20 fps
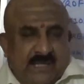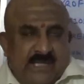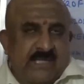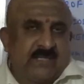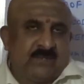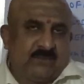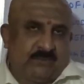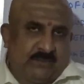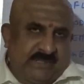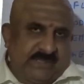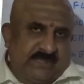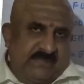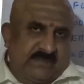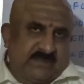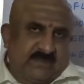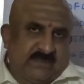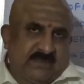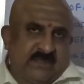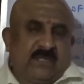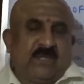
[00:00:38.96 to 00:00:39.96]

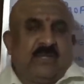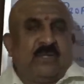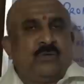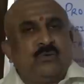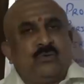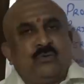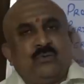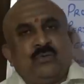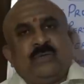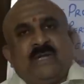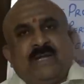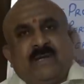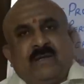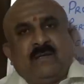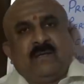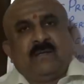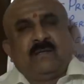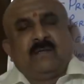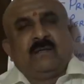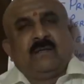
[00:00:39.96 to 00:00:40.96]
Likewise,
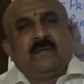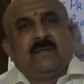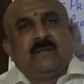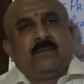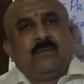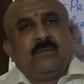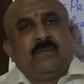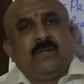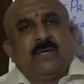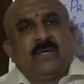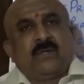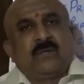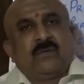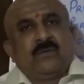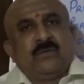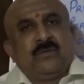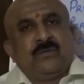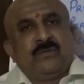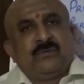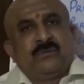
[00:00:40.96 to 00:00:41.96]
today we
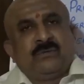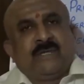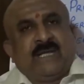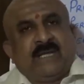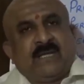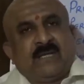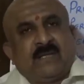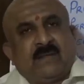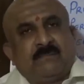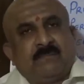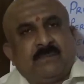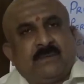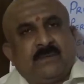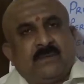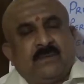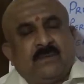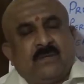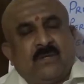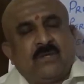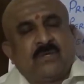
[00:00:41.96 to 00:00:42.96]
are going to take up
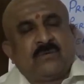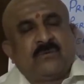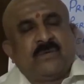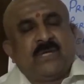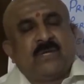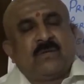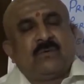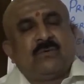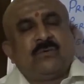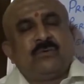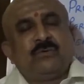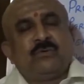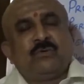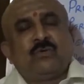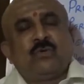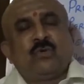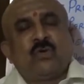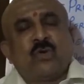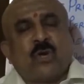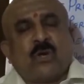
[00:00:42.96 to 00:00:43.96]
or we are going
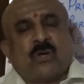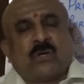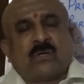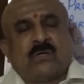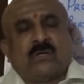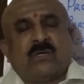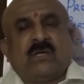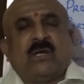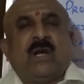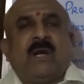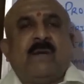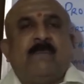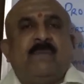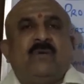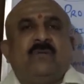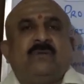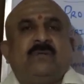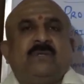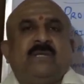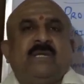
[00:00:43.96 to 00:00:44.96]
to talk
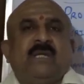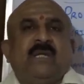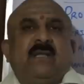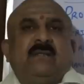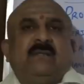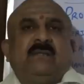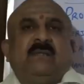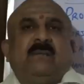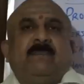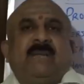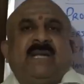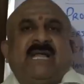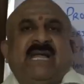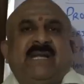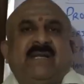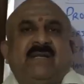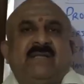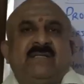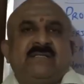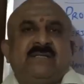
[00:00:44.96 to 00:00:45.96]
about the
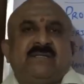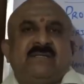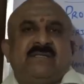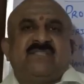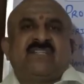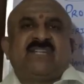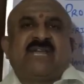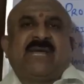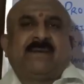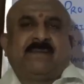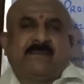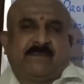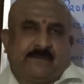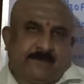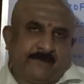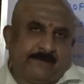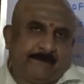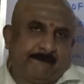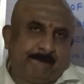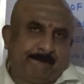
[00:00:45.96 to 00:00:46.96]
planet
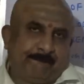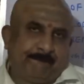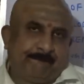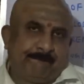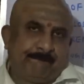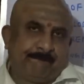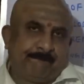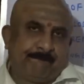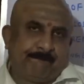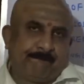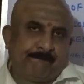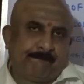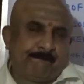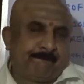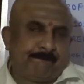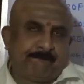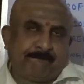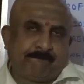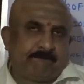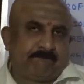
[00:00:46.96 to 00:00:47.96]
Saturn.
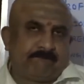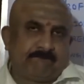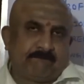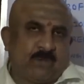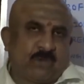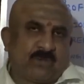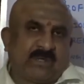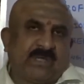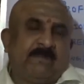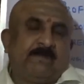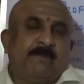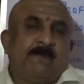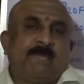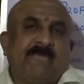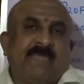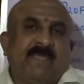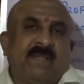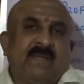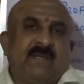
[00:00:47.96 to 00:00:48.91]
Okay?